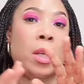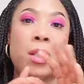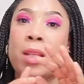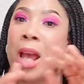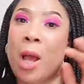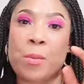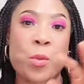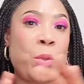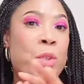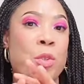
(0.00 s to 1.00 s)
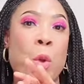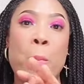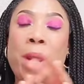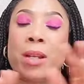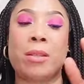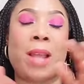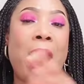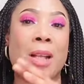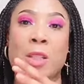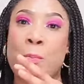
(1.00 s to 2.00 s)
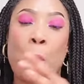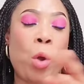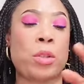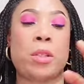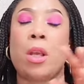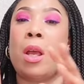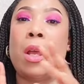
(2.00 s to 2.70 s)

it helps with so many dark spots